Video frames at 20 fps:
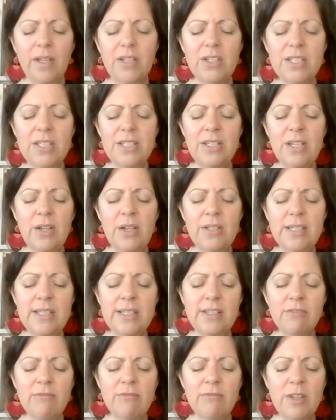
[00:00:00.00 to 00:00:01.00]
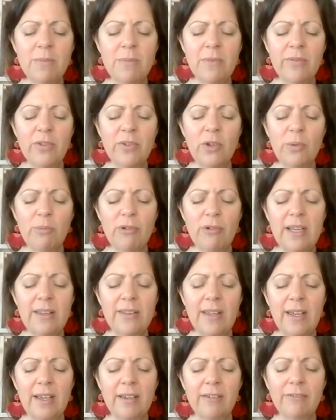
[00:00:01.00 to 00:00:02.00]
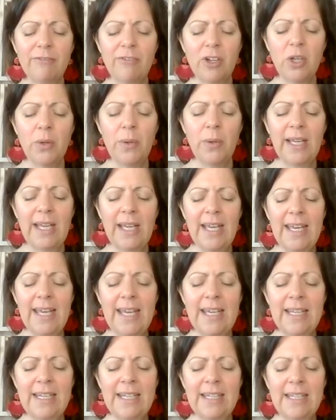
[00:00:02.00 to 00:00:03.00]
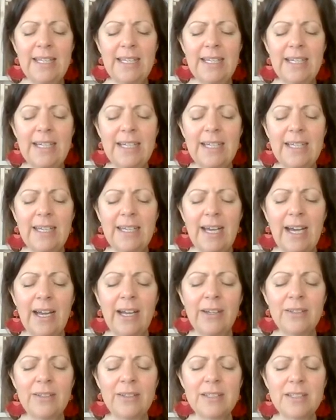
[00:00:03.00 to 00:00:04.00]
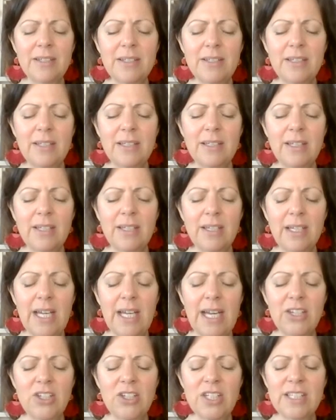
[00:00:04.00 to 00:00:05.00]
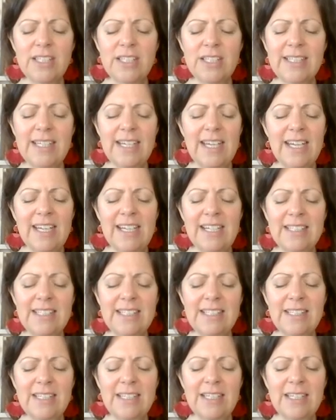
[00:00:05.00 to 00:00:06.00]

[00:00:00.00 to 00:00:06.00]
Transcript: Just notice the rhythm of your breathing, following it in and out, just as it is,